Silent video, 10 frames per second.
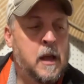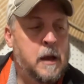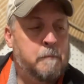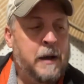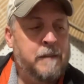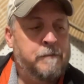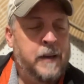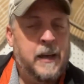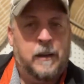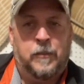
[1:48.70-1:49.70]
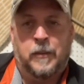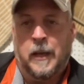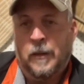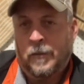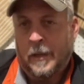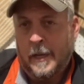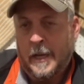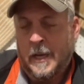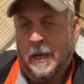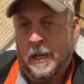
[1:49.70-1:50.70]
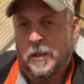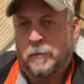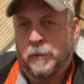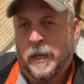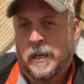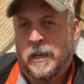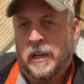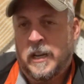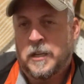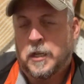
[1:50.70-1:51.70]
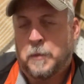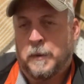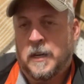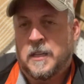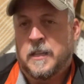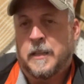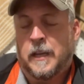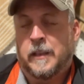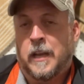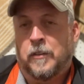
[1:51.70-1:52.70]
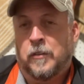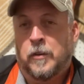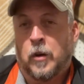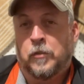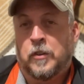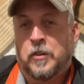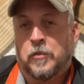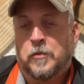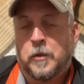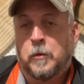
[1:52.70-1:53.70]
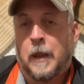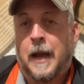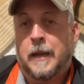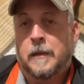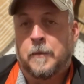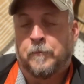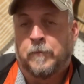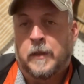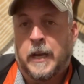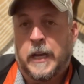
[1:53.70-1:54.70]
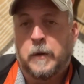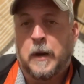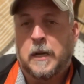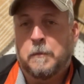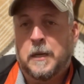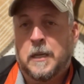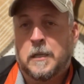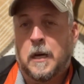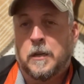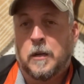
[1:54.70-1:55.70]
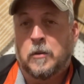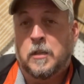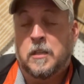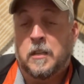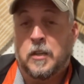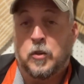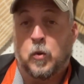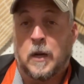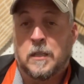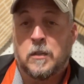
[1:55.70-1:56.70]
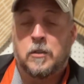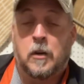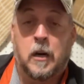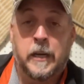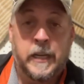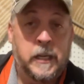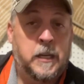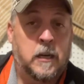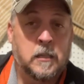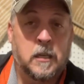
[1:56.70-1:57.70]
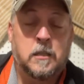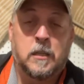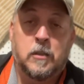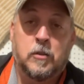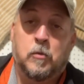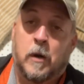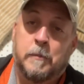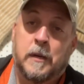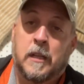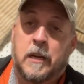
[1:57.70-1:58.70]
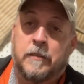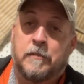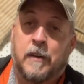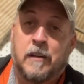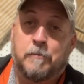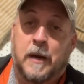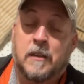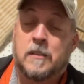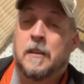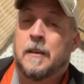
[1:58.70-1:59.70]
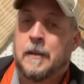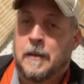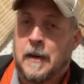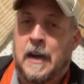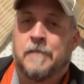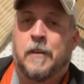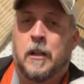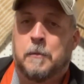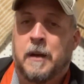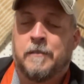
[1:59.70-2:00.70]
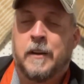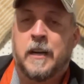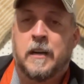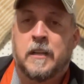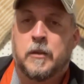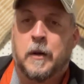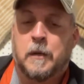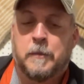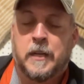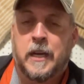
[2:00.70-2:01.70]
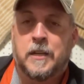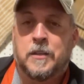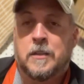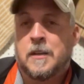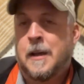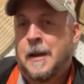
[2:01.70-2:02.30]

My vet says, in his opinion, in his experience, he thinks that dosage is too light. He recommends a dosage that's twice as strong, and he tells us to use 1 ml at every 5 pounds. I follow my veterinarian's recommendations.